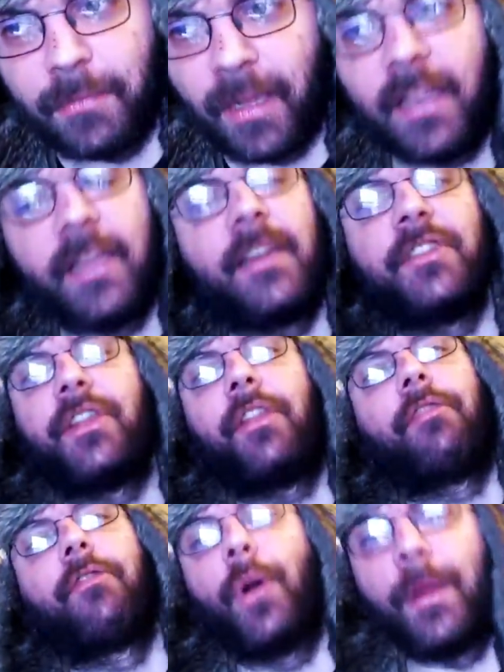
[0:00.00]
Mullet as he
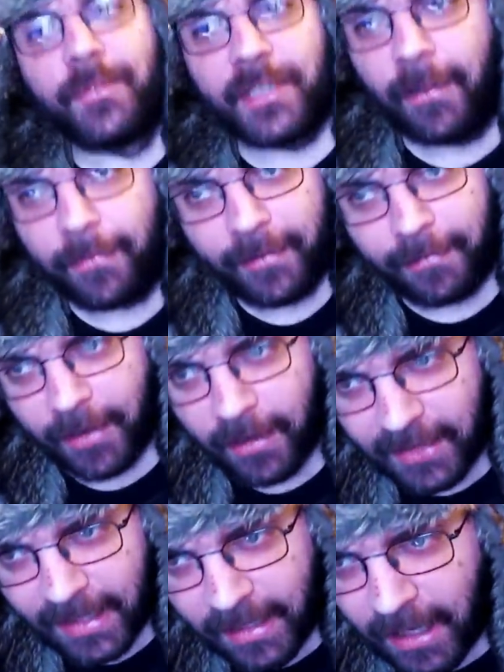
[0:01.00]
threw himself in front
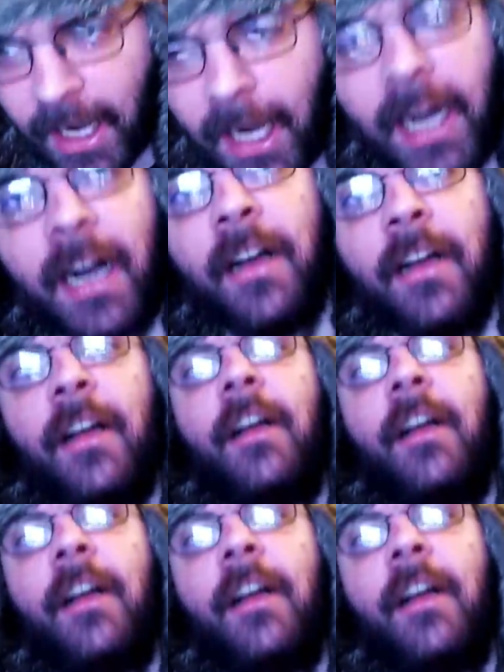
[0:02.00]
of a car.